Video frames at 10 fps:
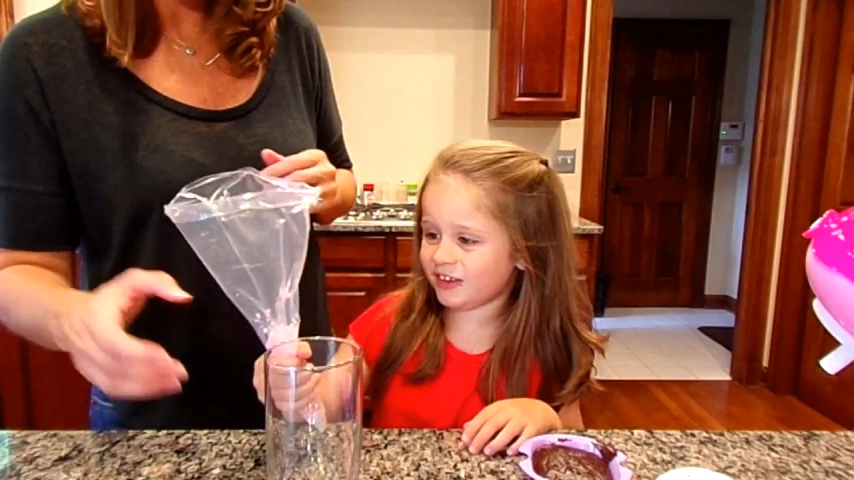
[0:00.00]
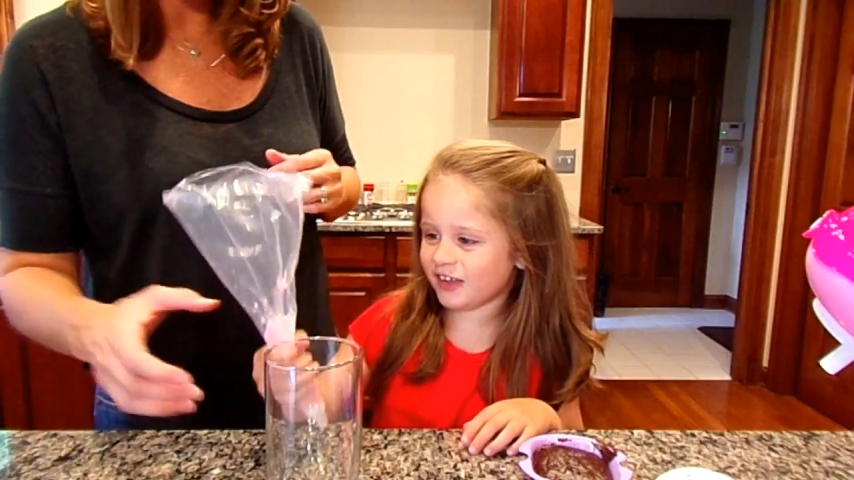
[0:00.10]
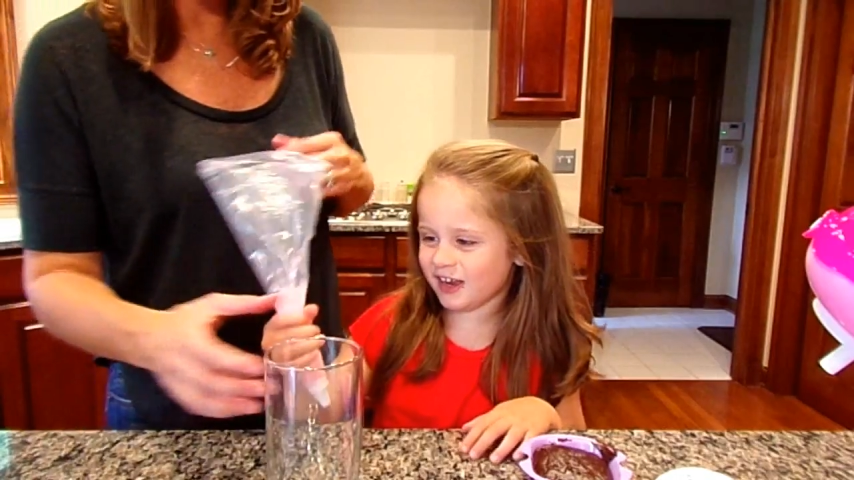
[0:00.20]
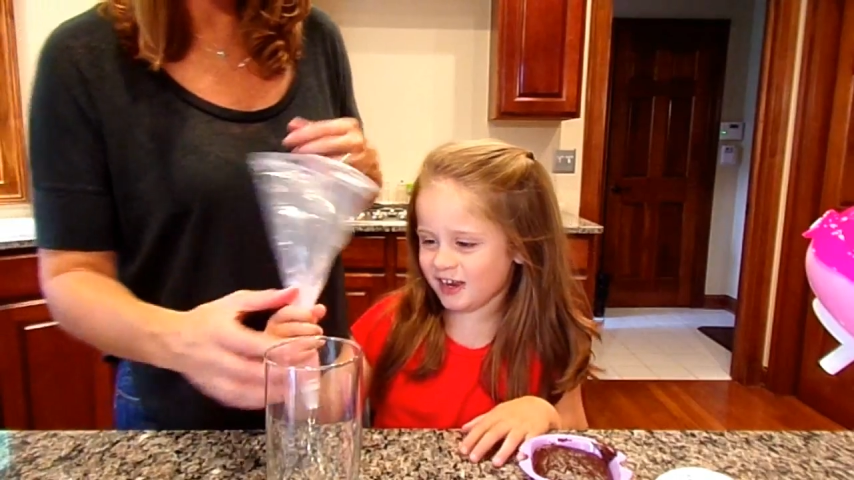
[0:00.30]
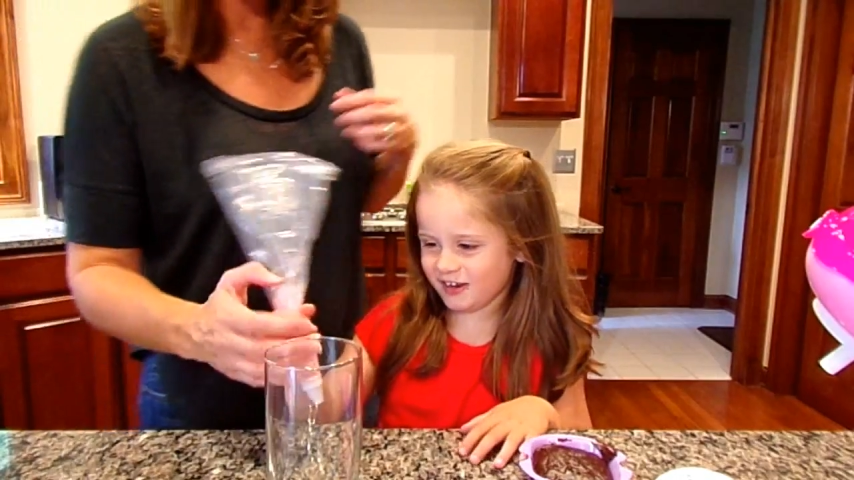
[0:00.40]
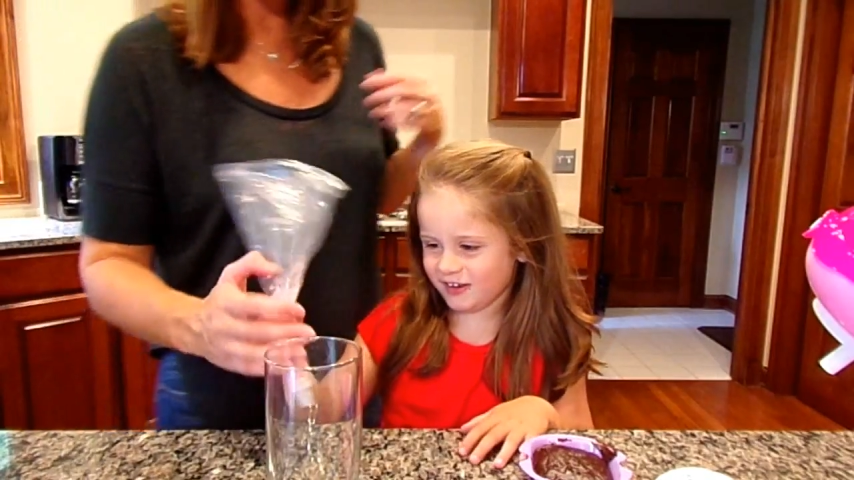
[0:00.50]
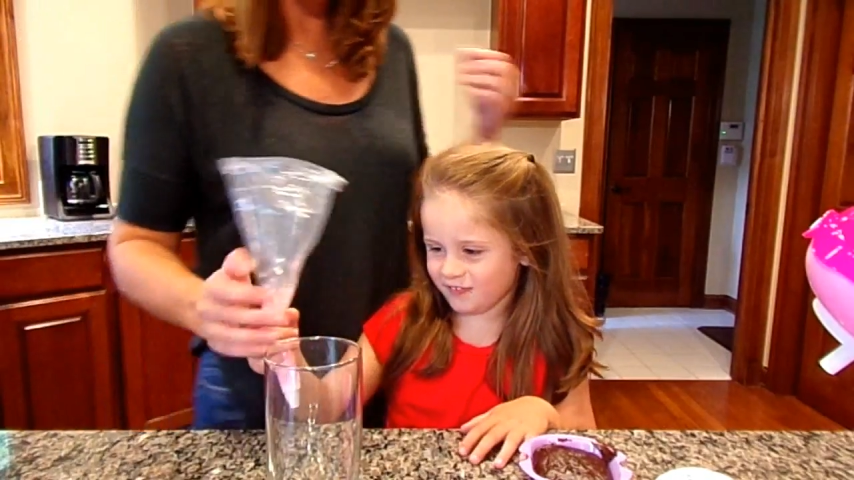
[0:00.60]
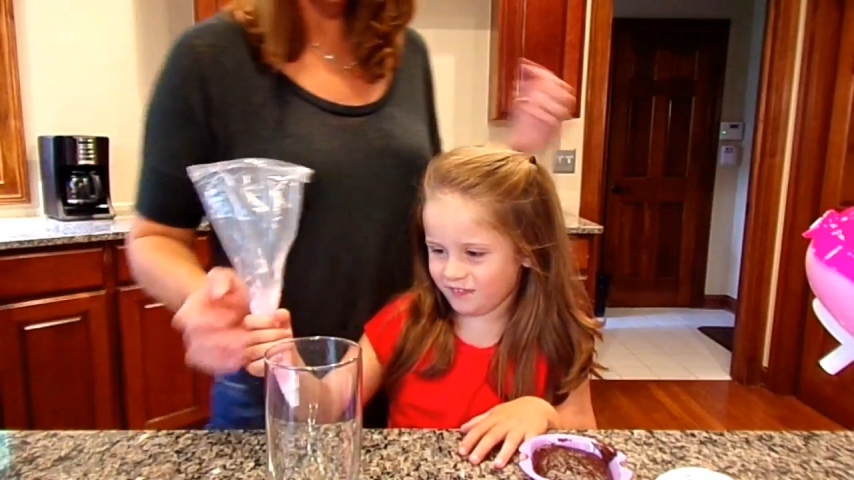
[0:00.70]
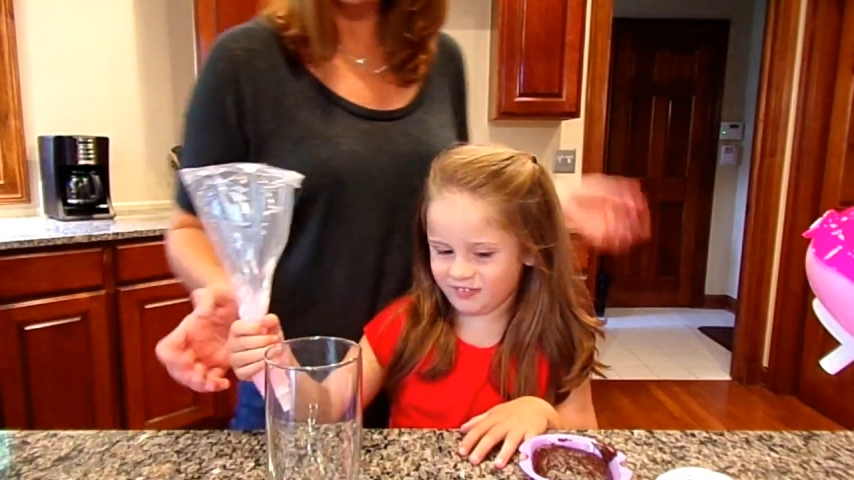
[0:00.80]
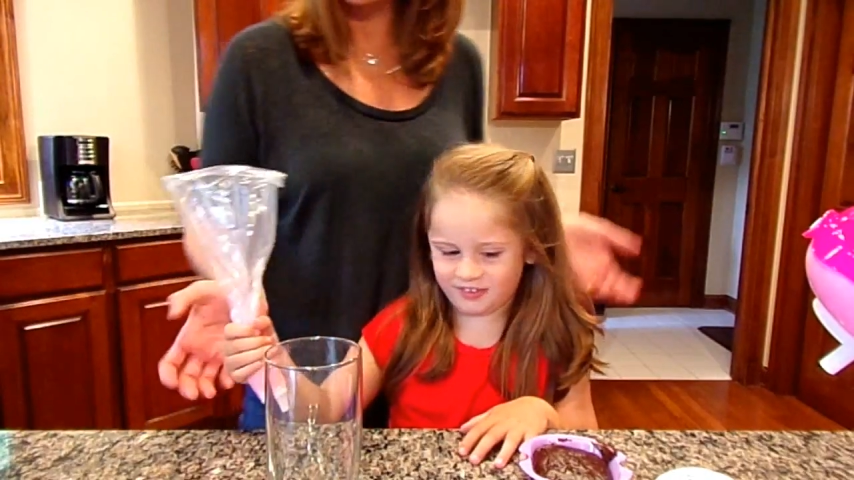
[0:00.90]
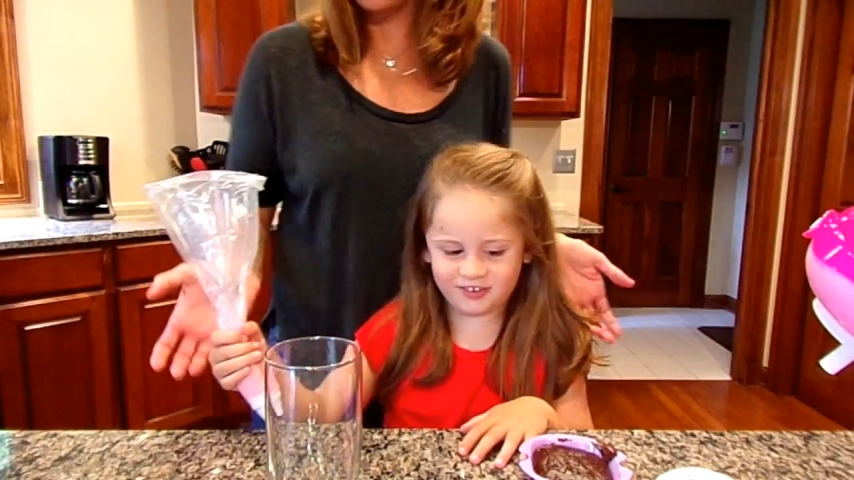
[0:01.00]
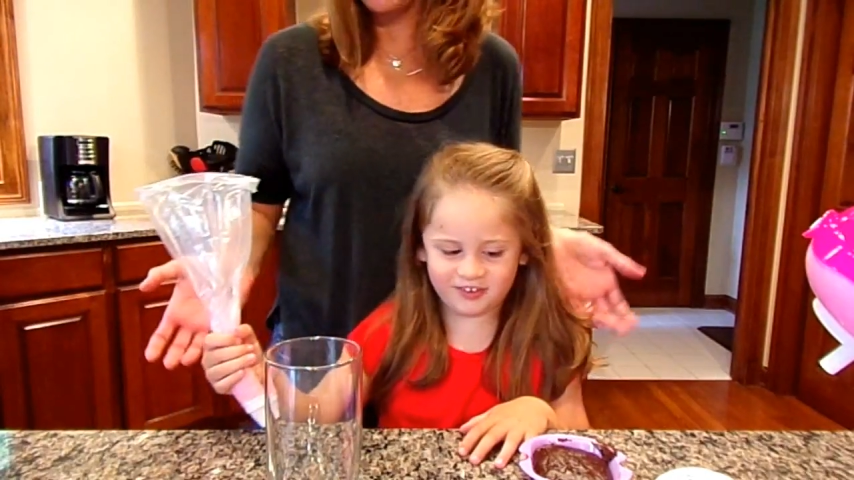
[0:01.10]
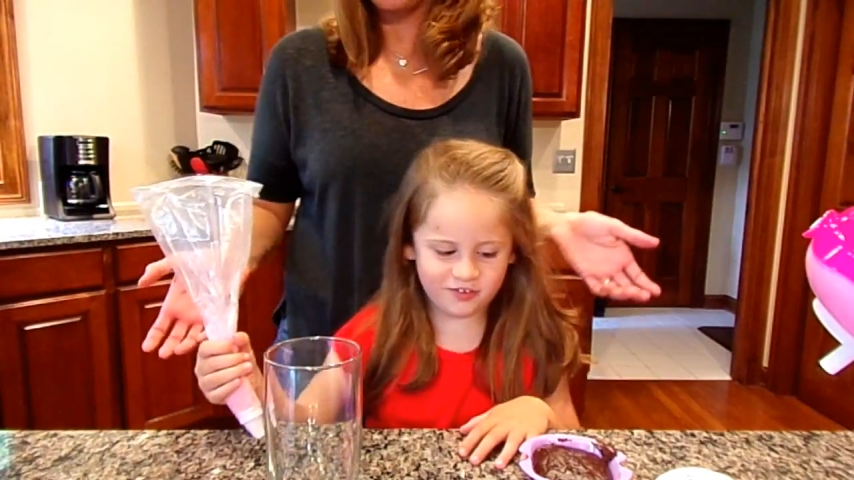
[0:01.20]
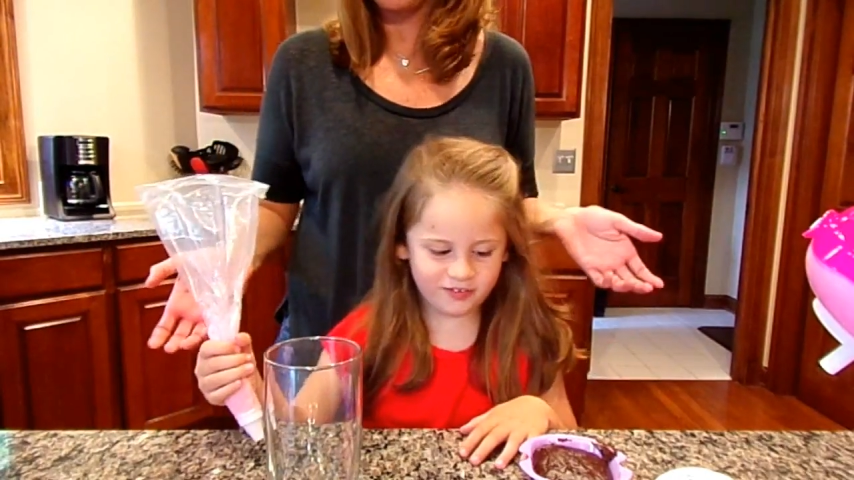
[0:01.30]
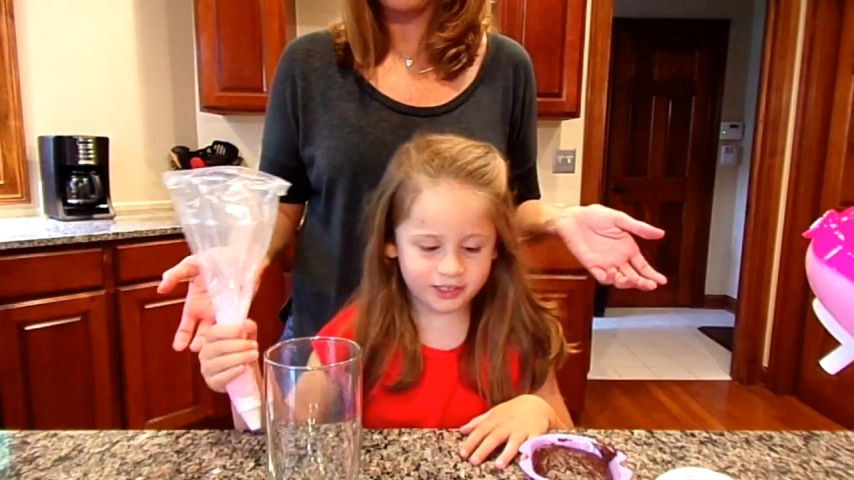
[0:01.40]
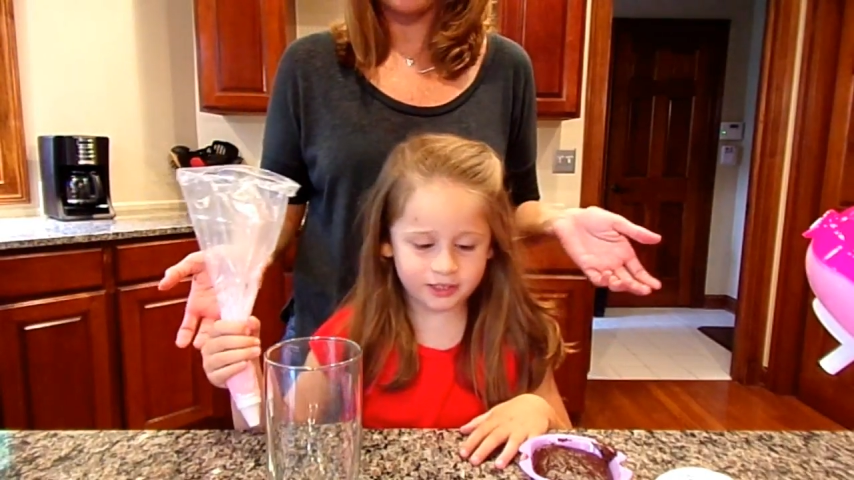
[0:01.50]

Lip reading: All right, Chloe wants to try. What do you want to try?